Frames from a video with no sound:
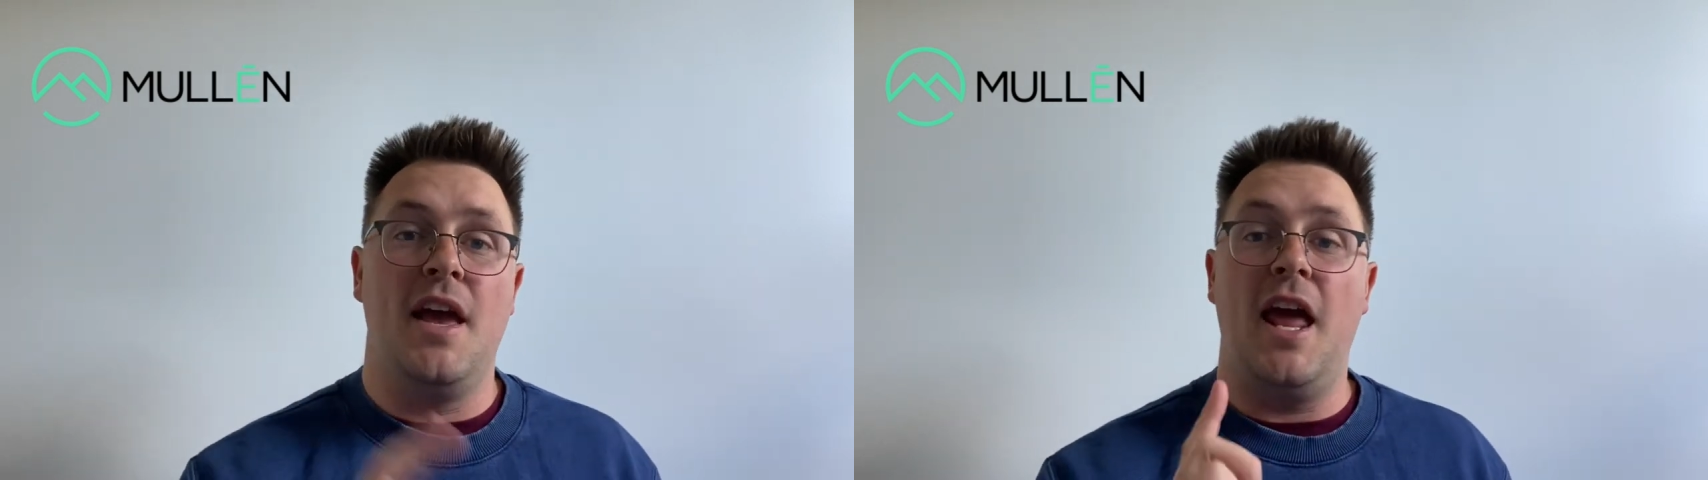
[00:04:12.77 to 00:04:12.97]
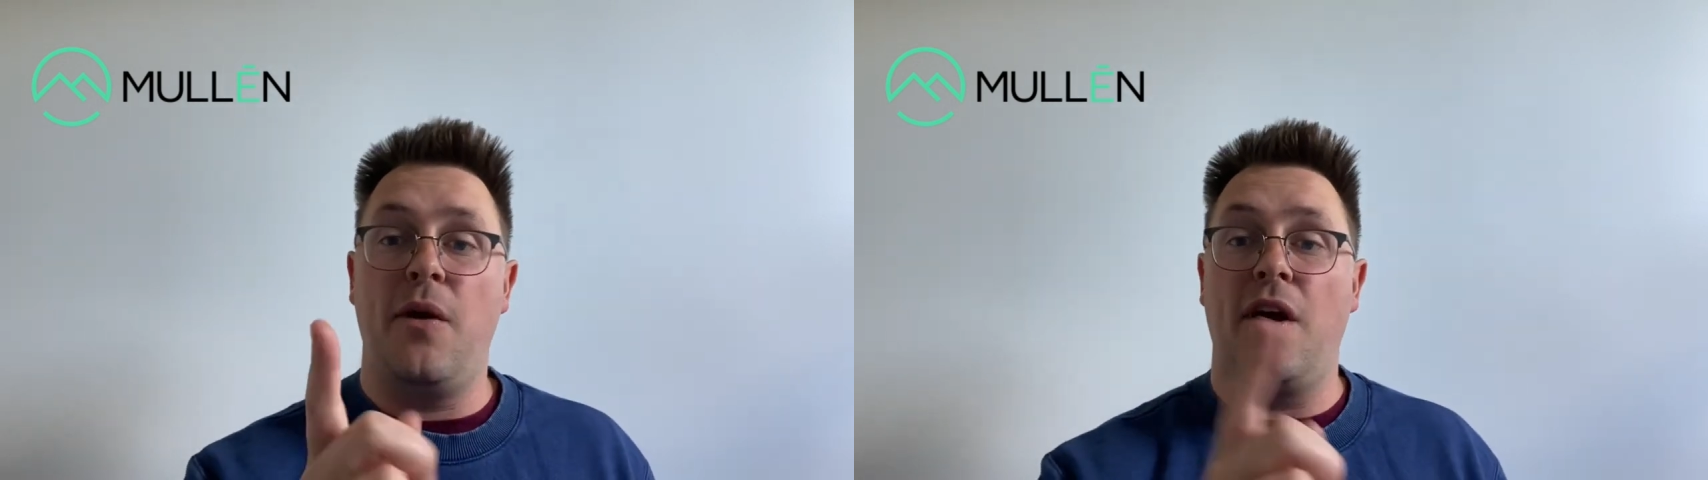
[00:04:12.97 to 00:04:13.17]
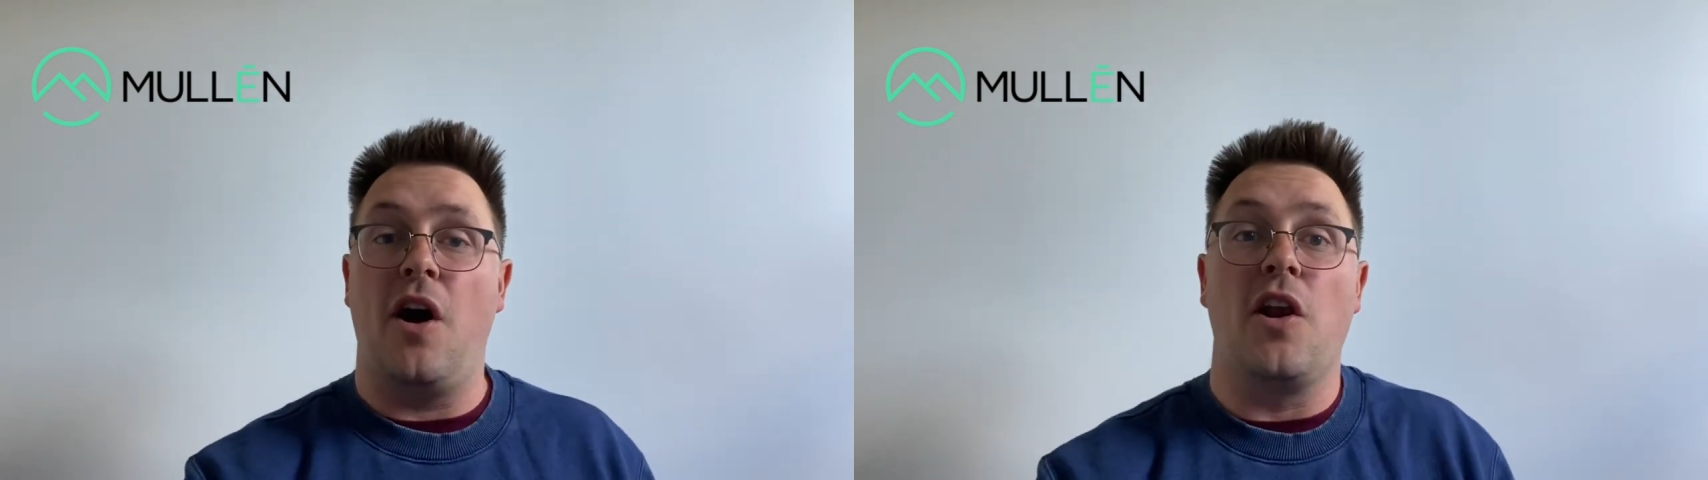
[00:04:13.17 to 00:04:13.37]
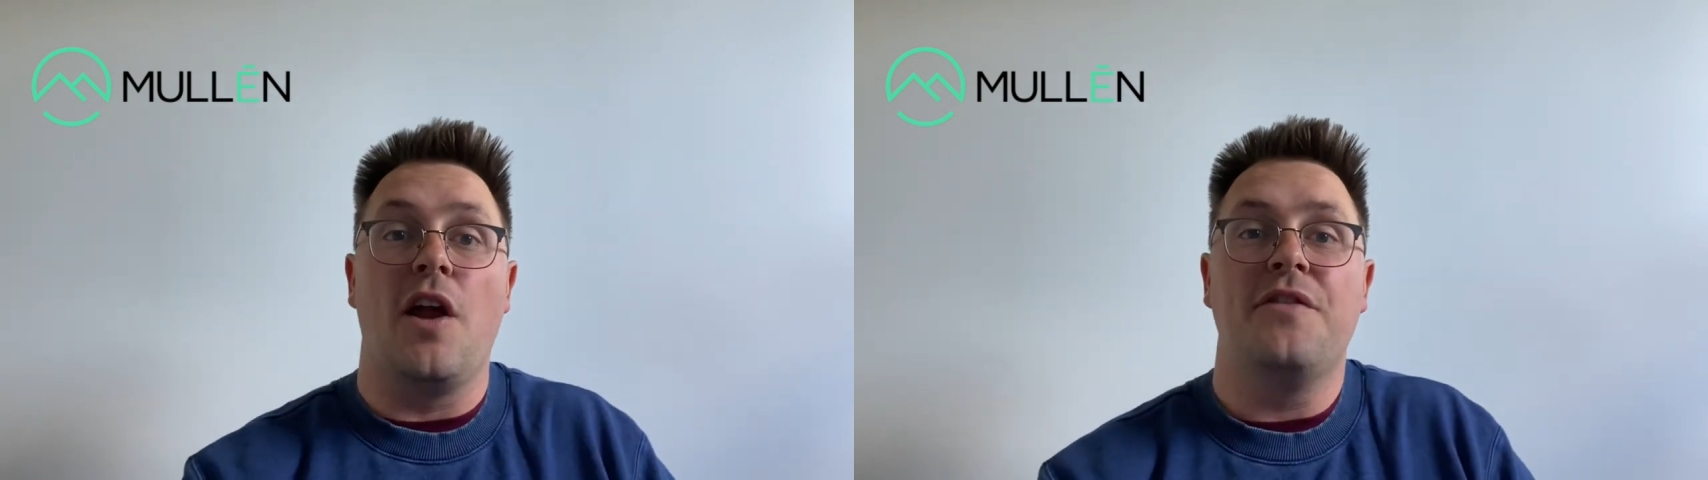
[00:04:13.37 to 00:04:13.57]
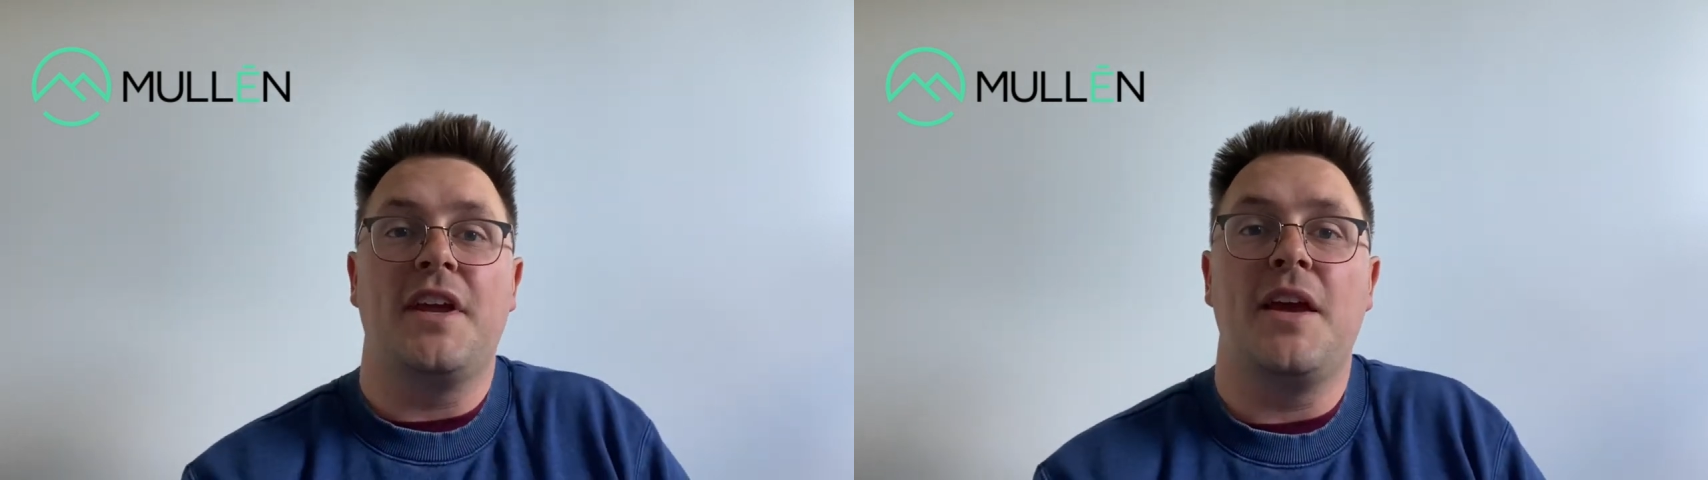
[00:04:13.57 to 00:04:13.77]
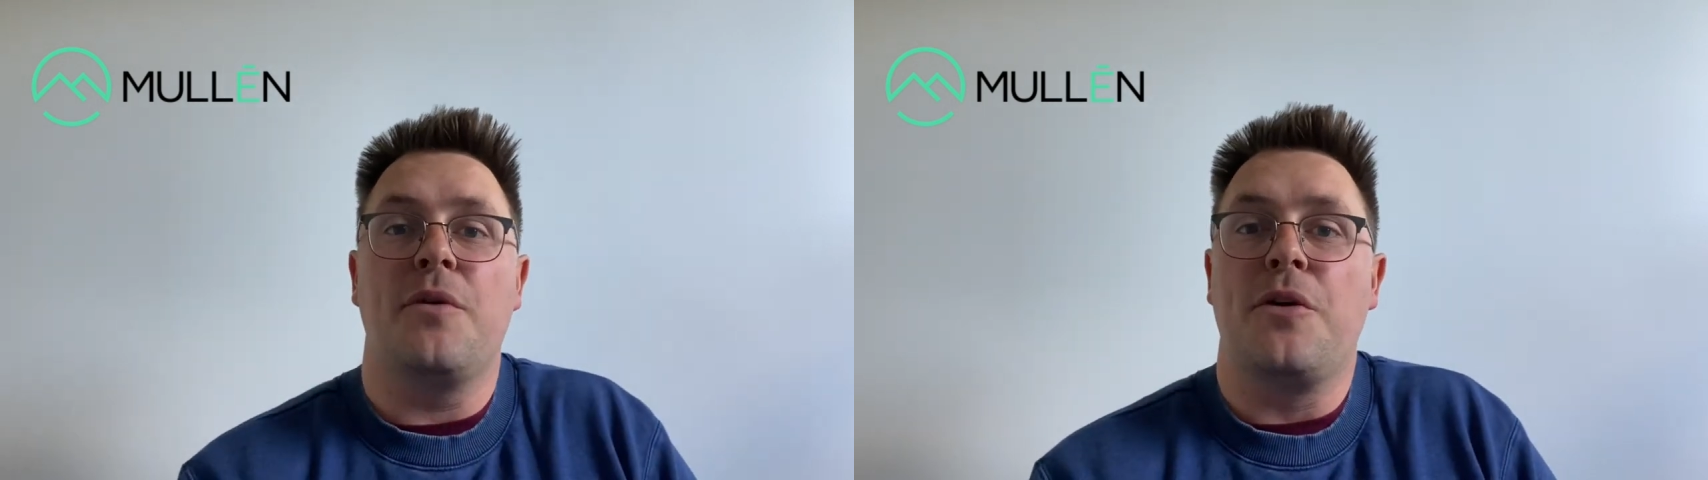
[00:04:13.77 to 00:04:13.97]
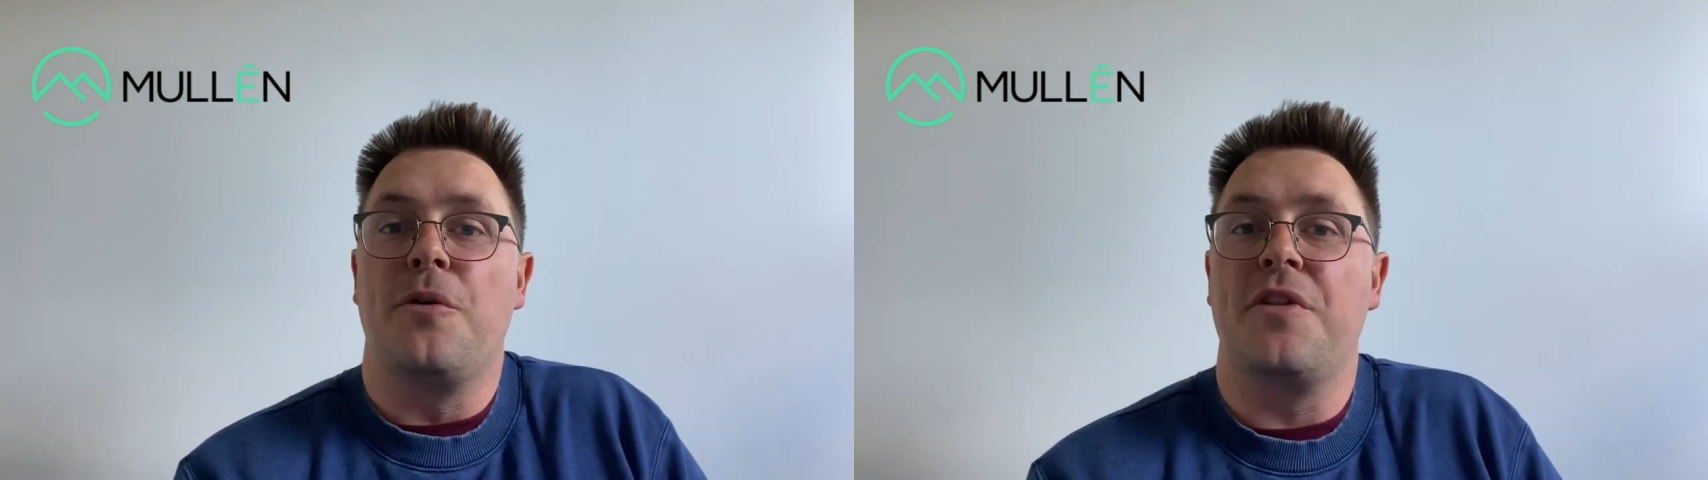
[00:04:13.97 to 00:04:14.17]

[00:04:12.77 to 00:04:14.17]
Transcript: Anyway, I'd love to hear what you all